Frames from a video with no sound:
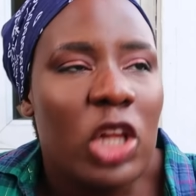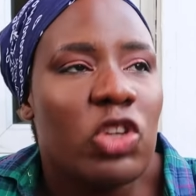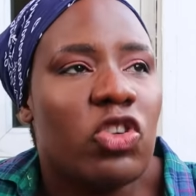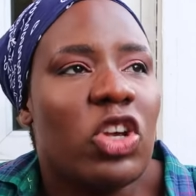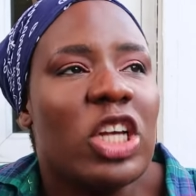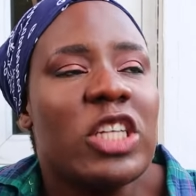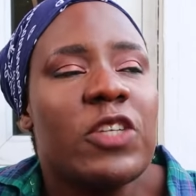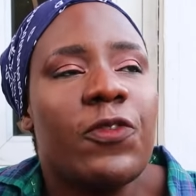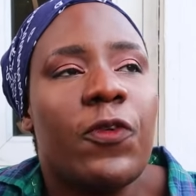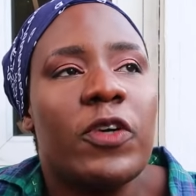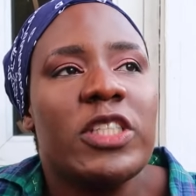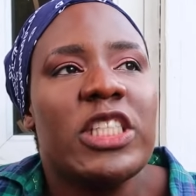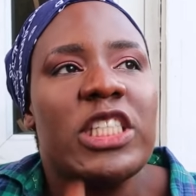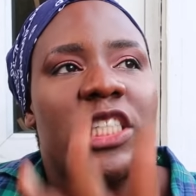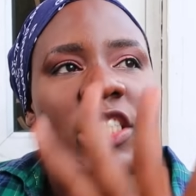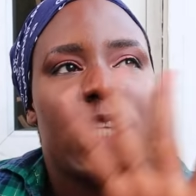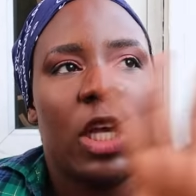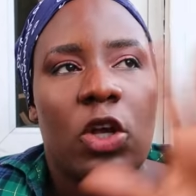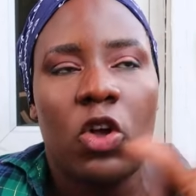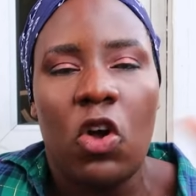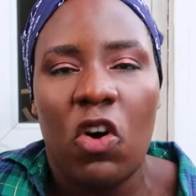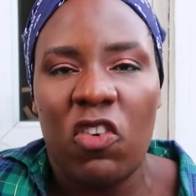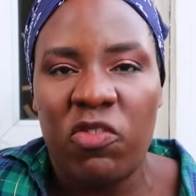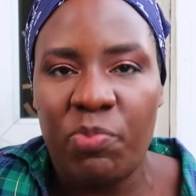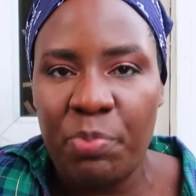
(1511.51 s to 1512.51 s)
just for the
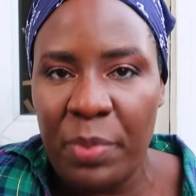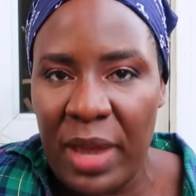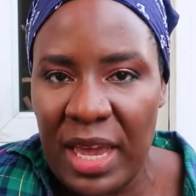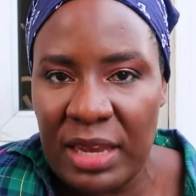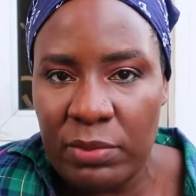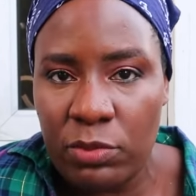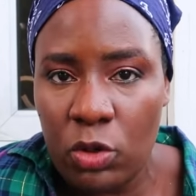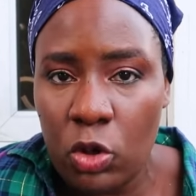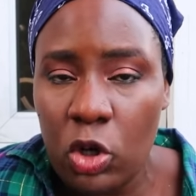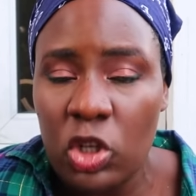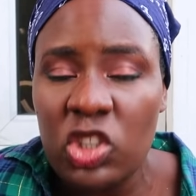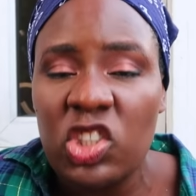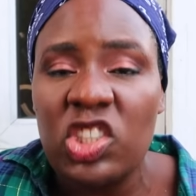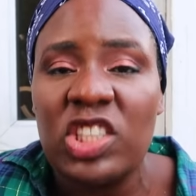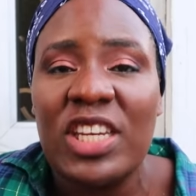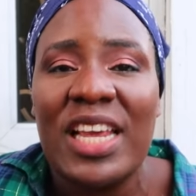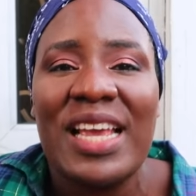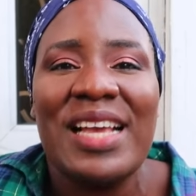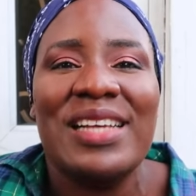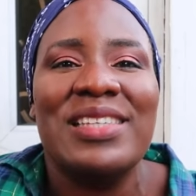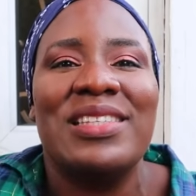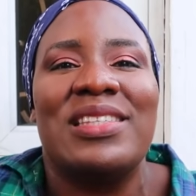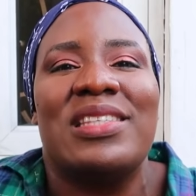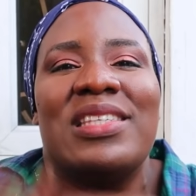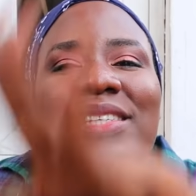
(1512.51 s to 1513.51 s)
sake of men, because she
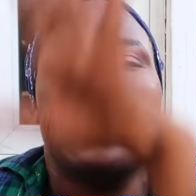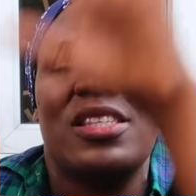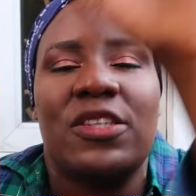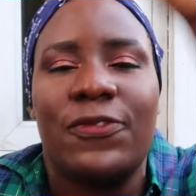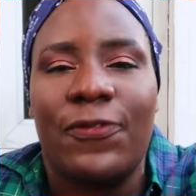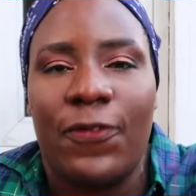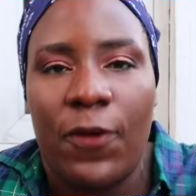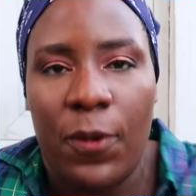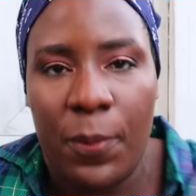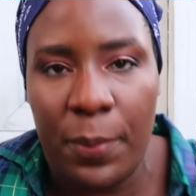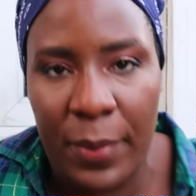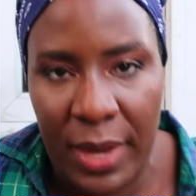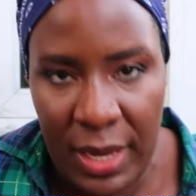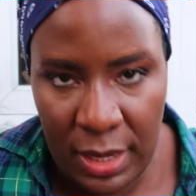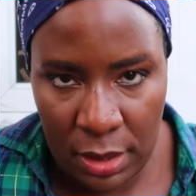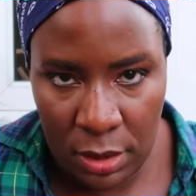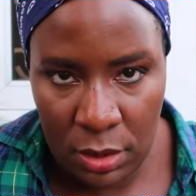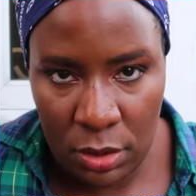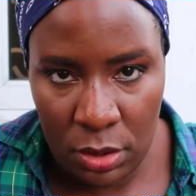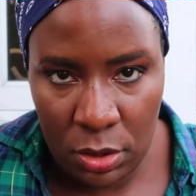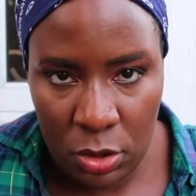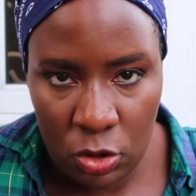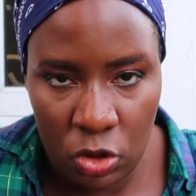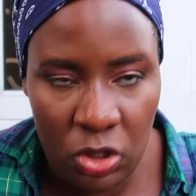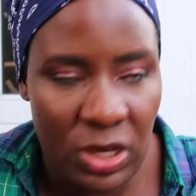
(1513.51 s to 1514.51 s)
exists for men,
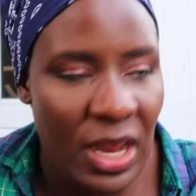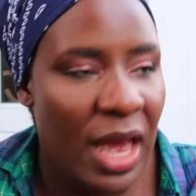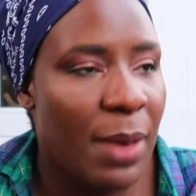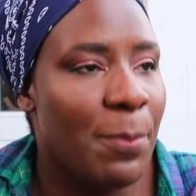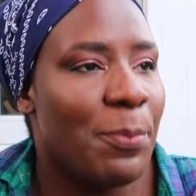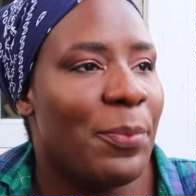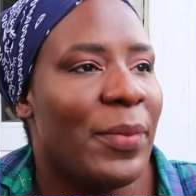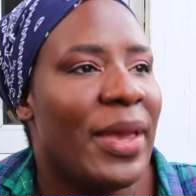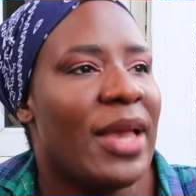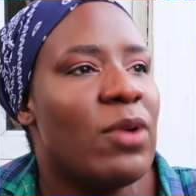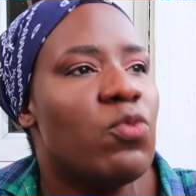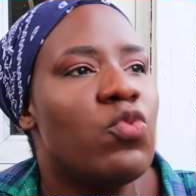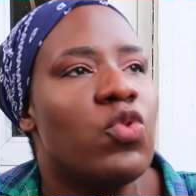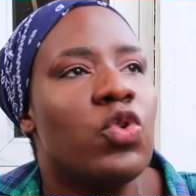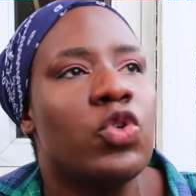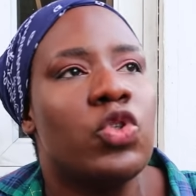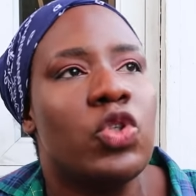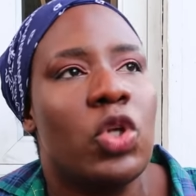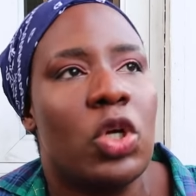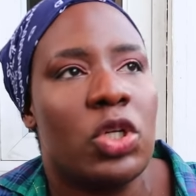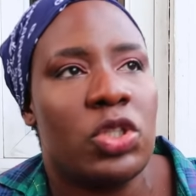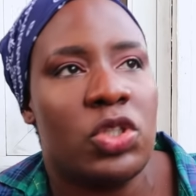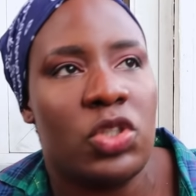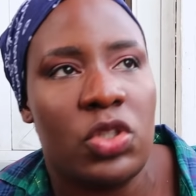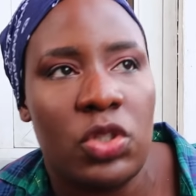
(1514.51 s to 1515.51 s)
so that men will
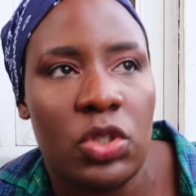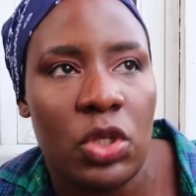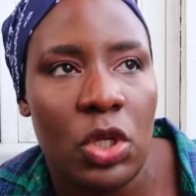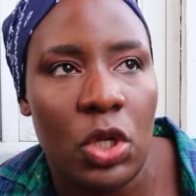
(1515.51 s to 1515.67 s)
not